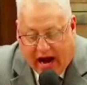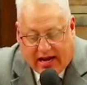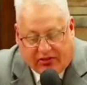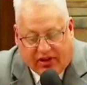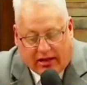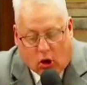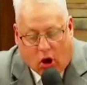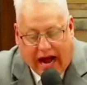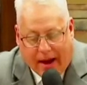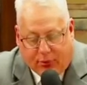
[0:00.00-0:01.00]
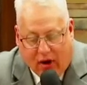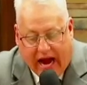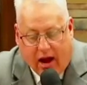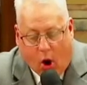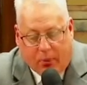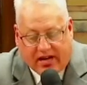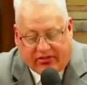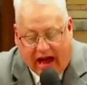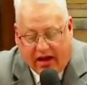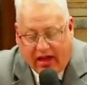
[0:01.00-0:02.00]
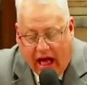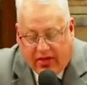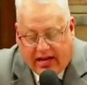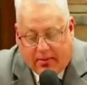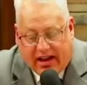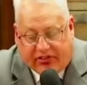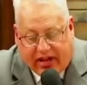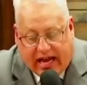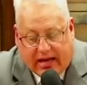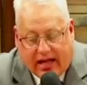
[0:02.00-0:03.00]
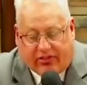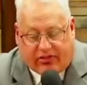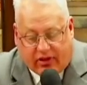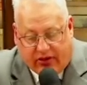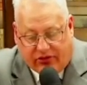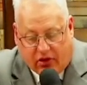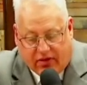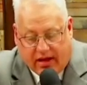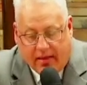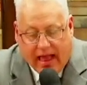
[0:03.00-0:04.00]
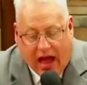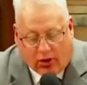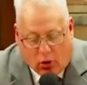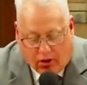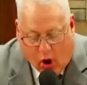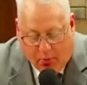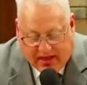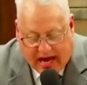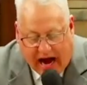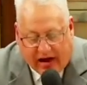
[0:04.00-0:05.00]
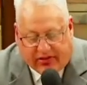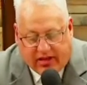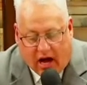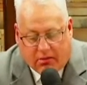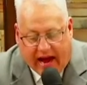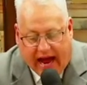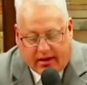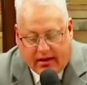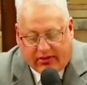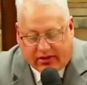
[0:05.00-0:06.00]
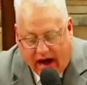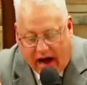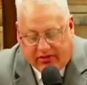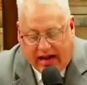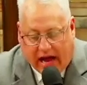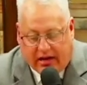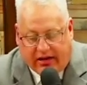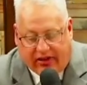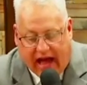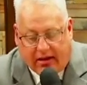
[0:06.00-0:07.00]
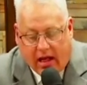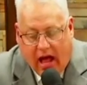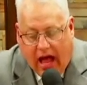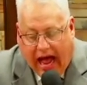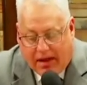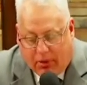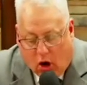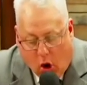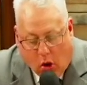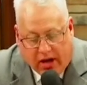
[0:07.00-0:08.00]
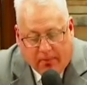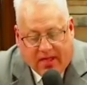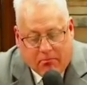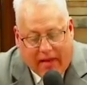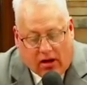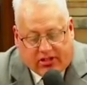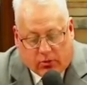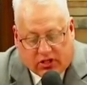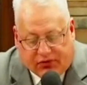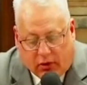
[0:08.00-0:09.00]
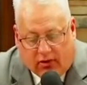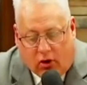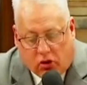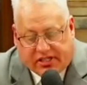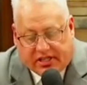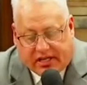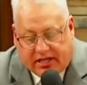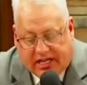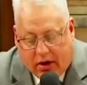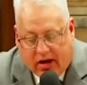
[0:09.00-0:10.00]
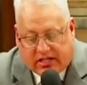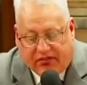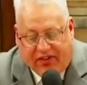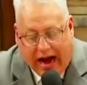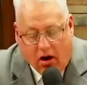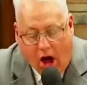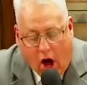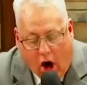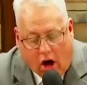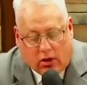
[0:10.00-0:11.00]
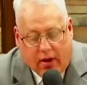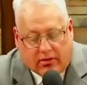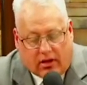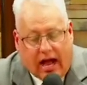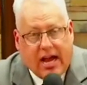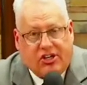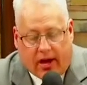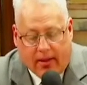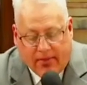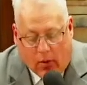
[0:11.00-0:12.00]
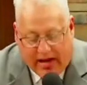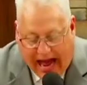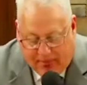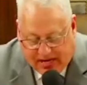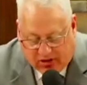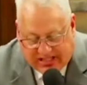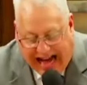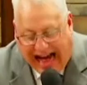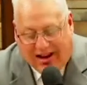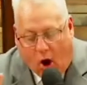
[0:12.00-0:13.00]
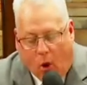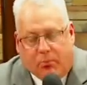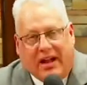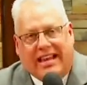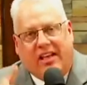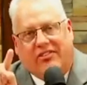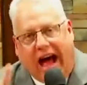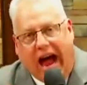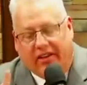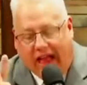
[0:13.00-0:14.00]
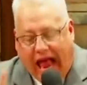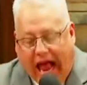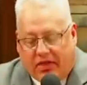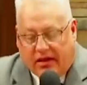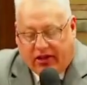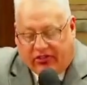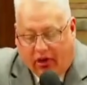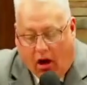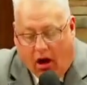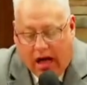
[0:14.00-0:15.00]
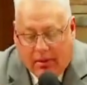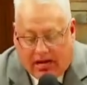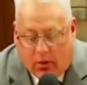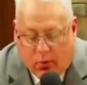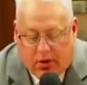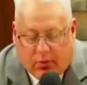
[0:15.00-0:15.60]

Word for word: and said lord i pray open his eyes that he may see. That's his servant. And the Lord opened the eyes of the young man, that's Gehazi, and he said, And behold, the mountain was full of horses and chariots of fire all around Elisha. Now, what happened here is God opened his eyes and then he saw. But when you